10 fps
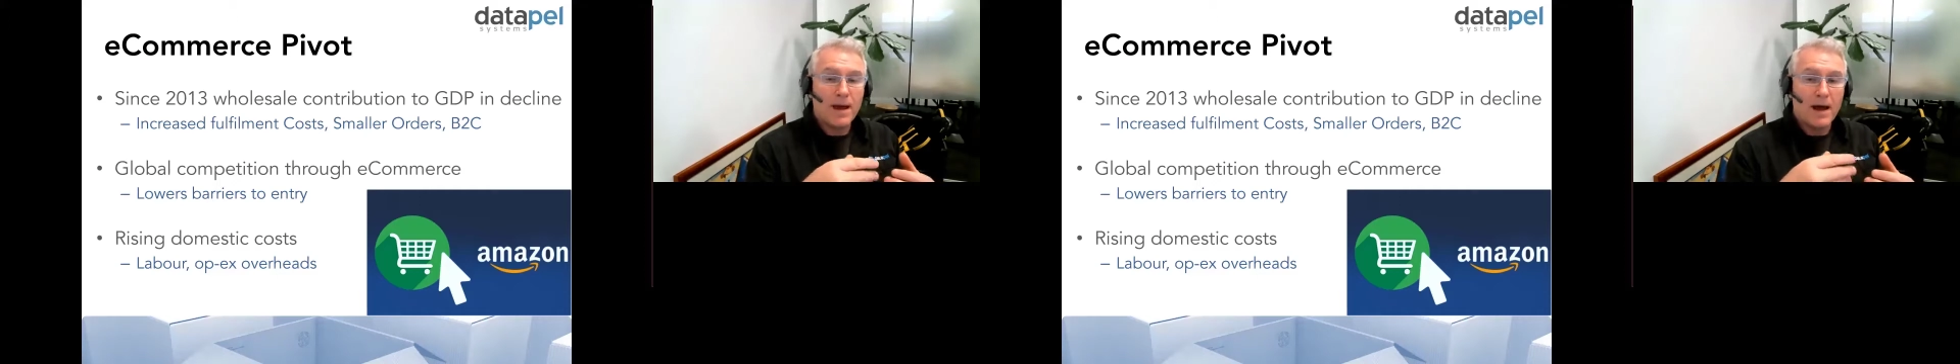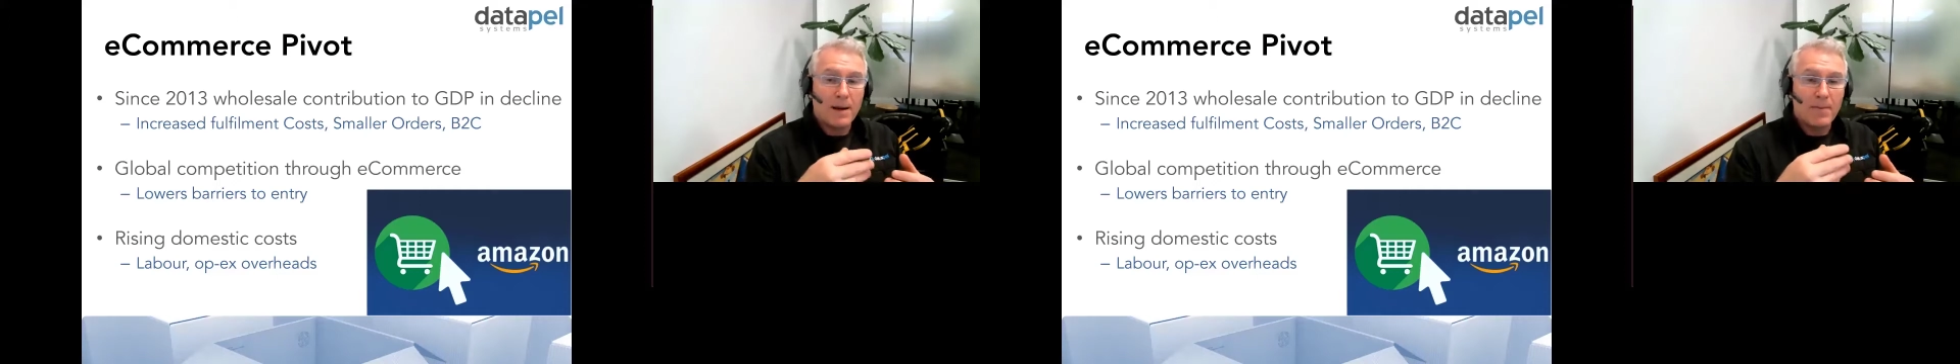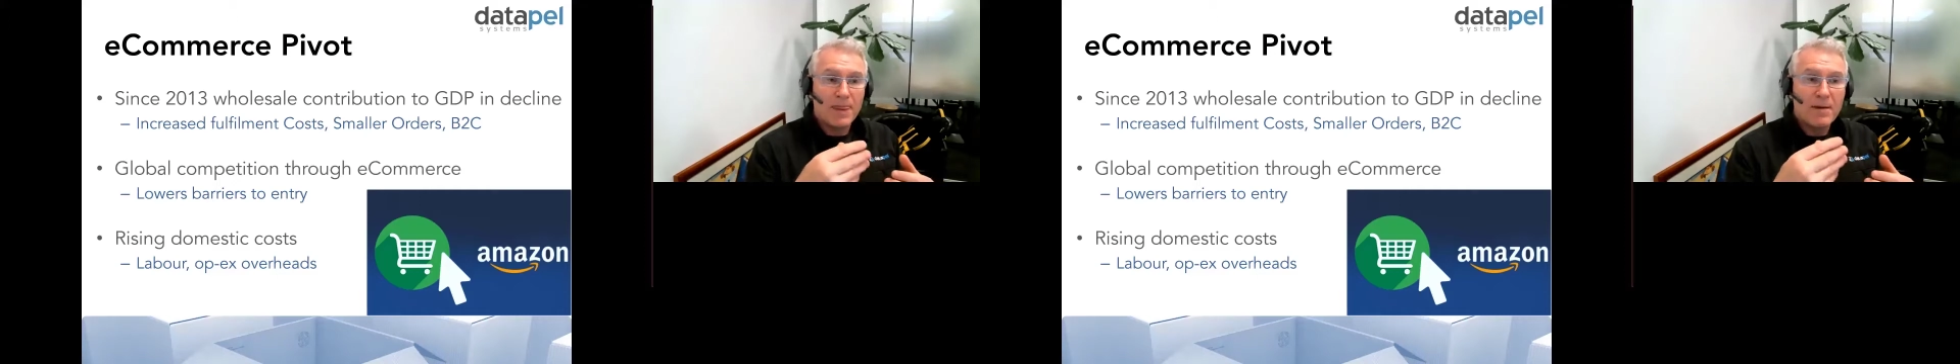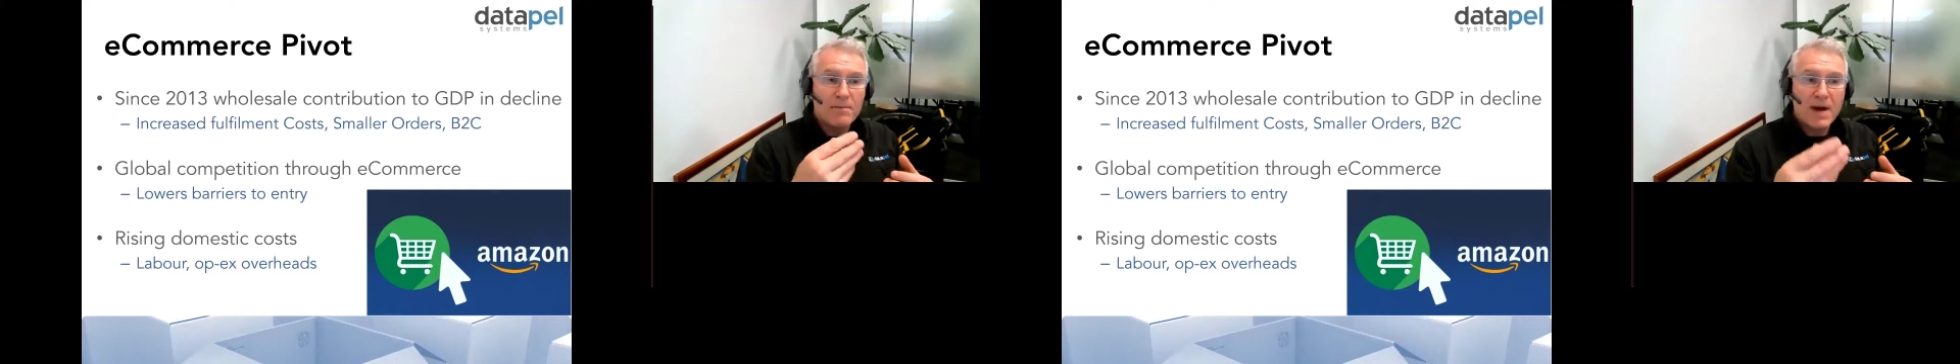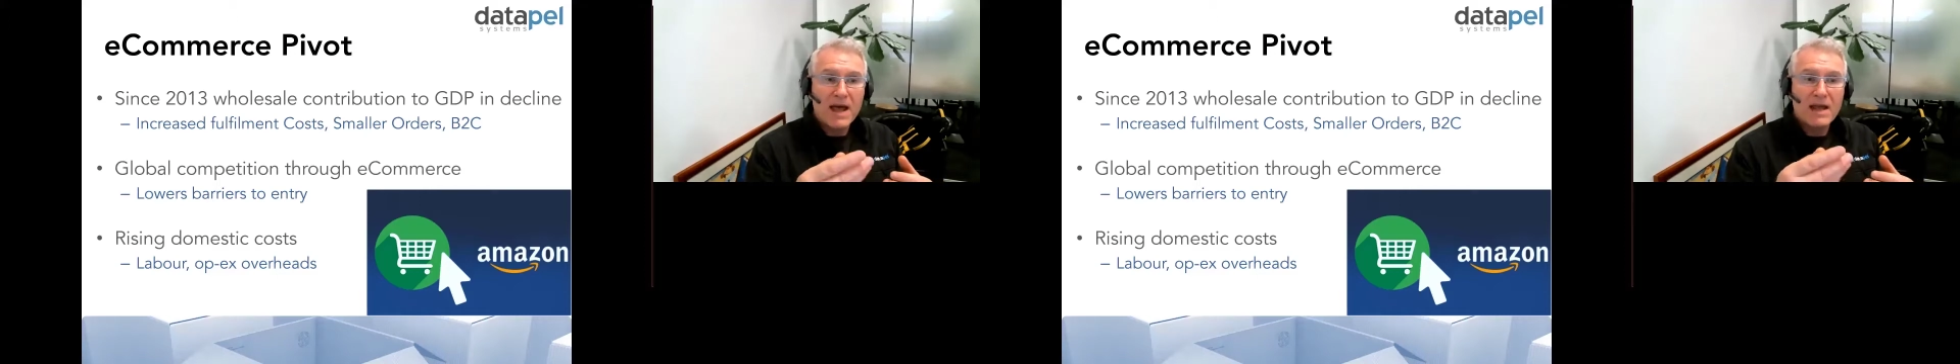The
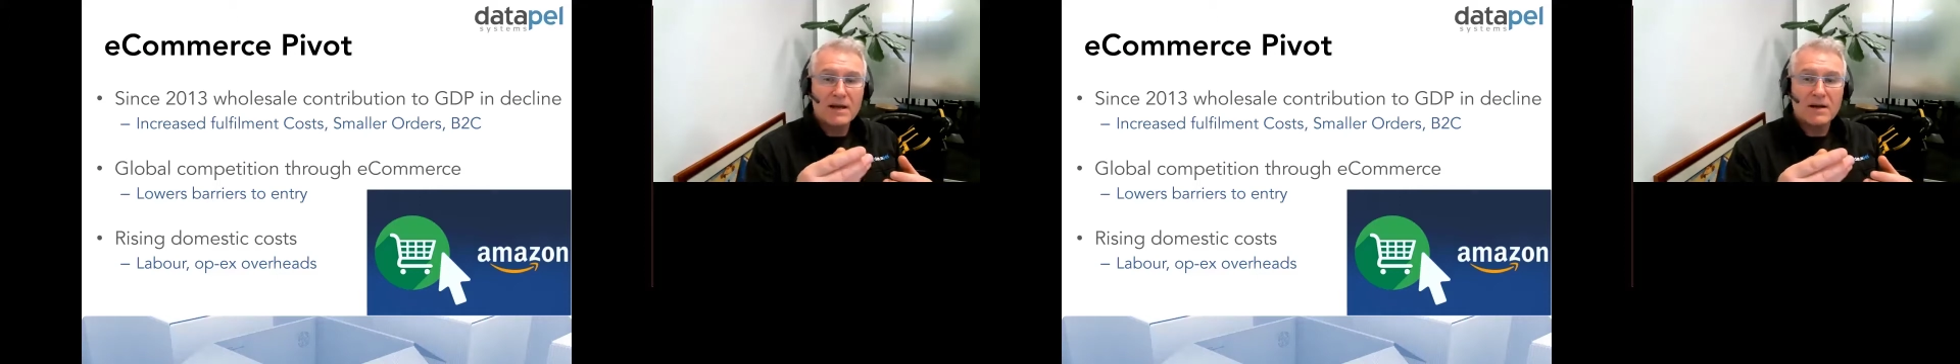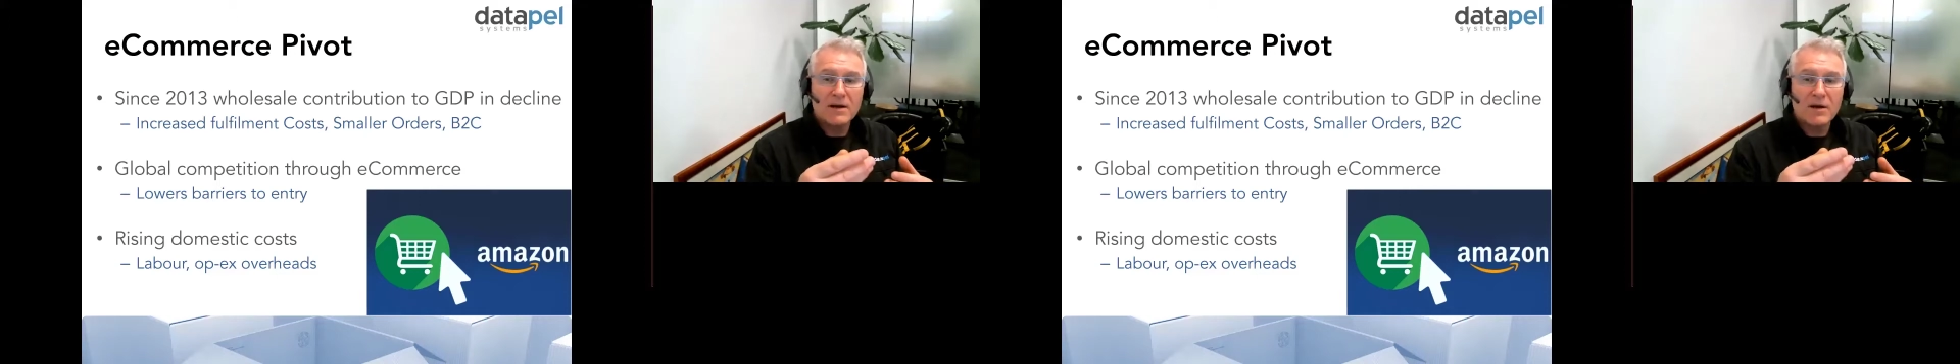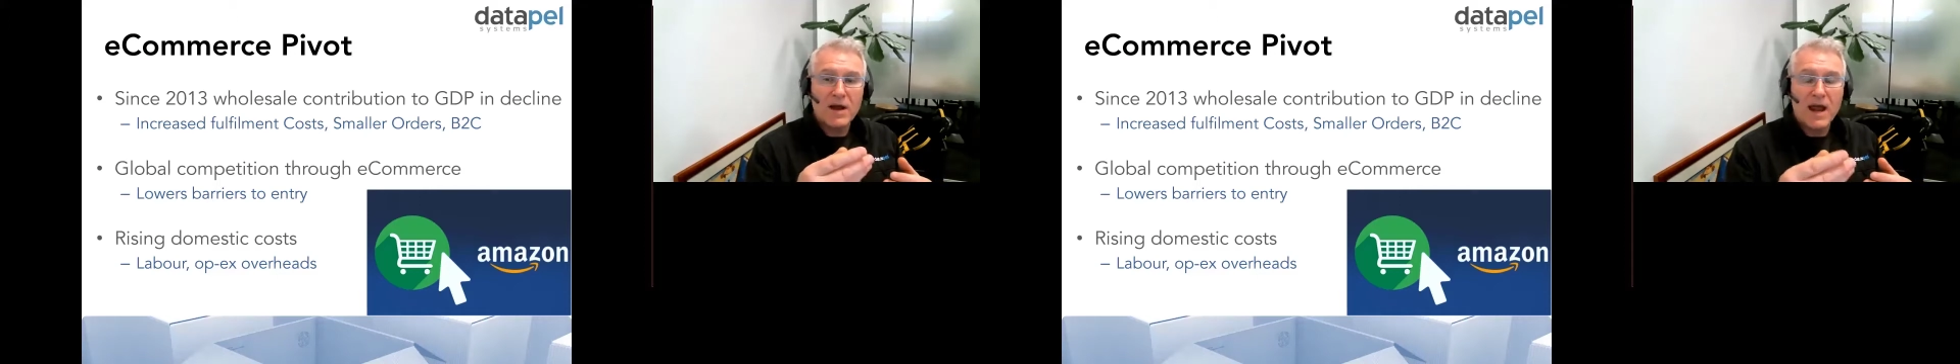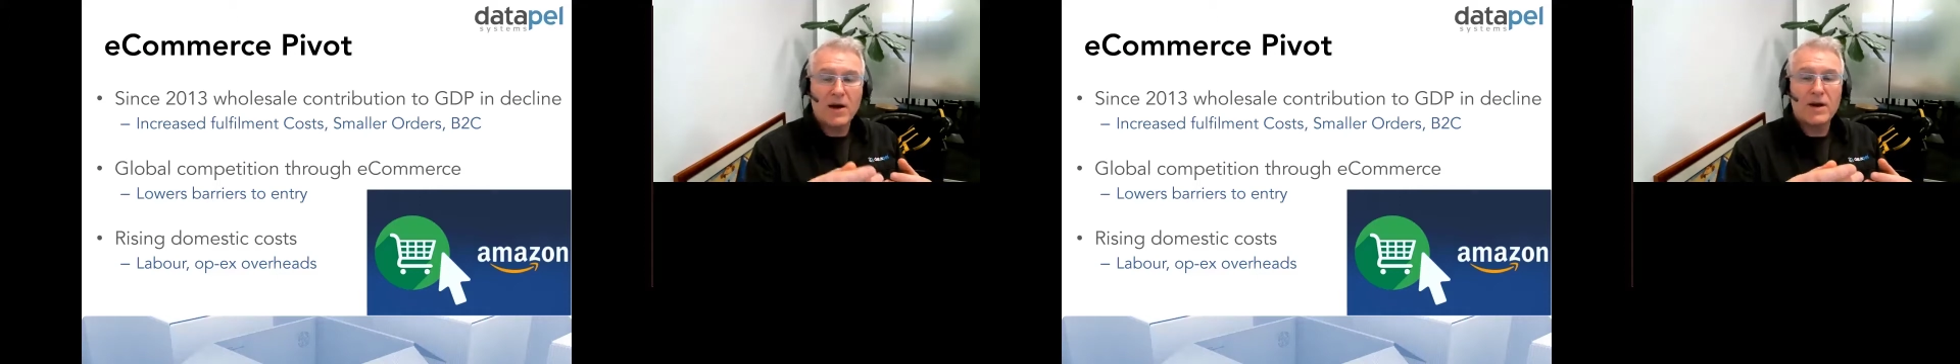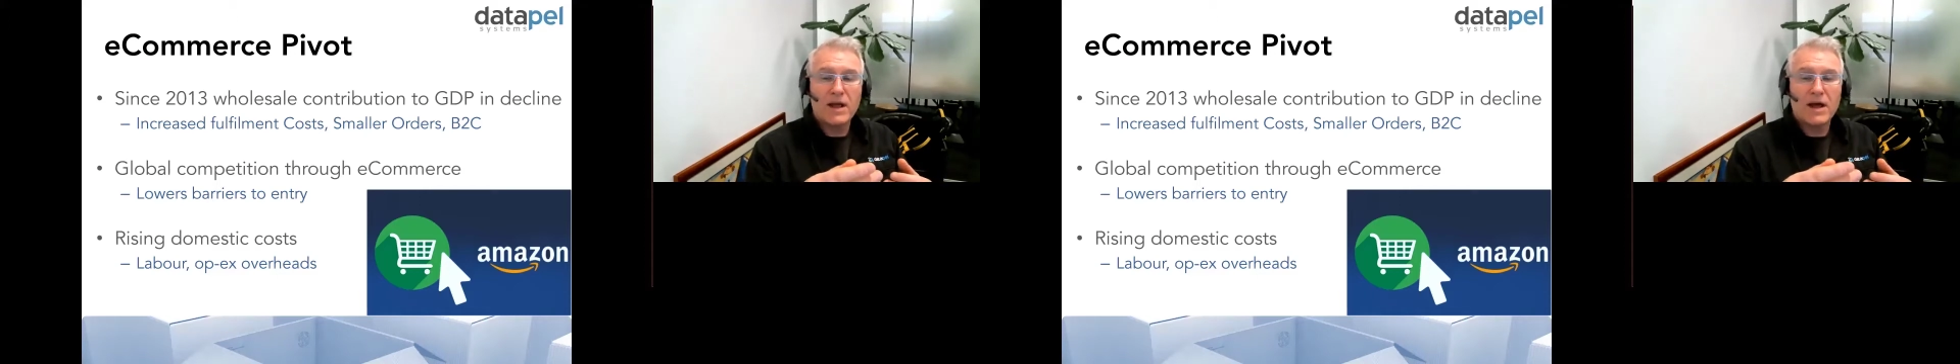main
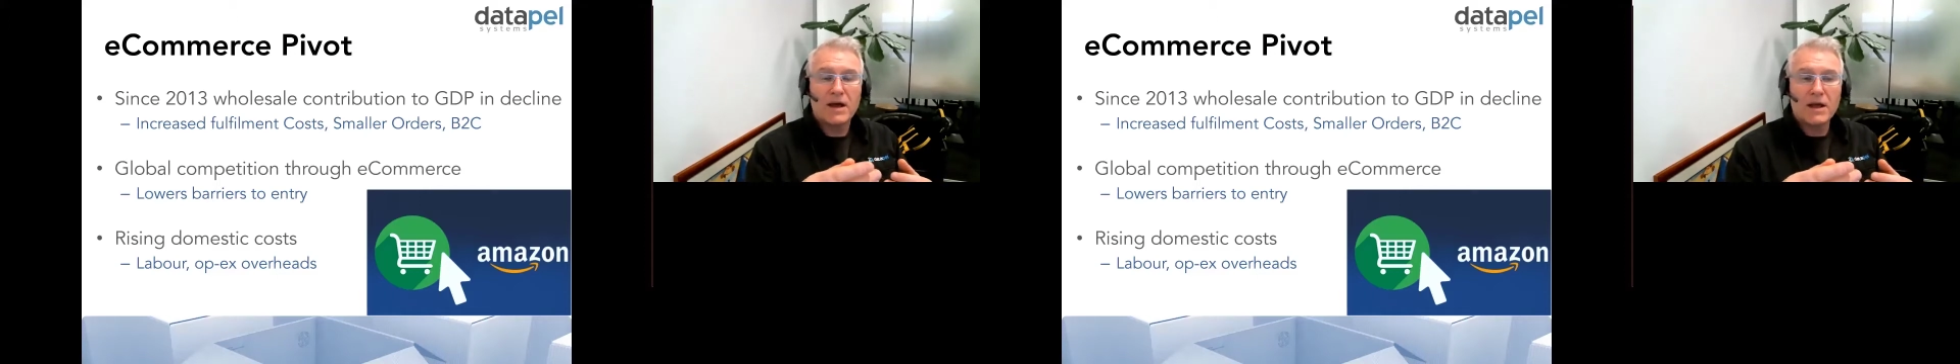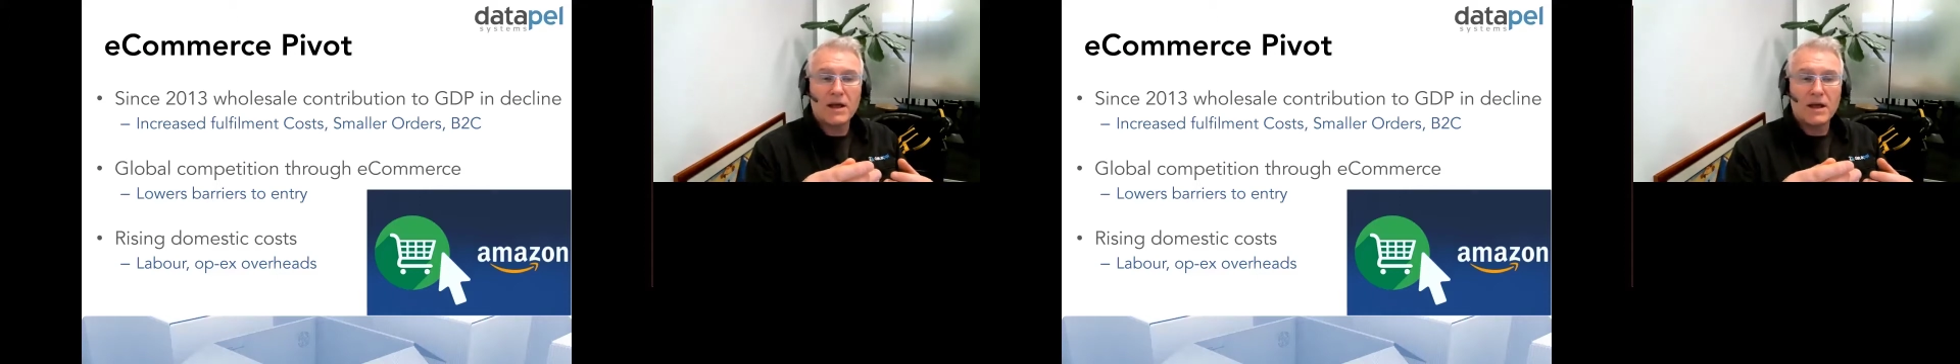area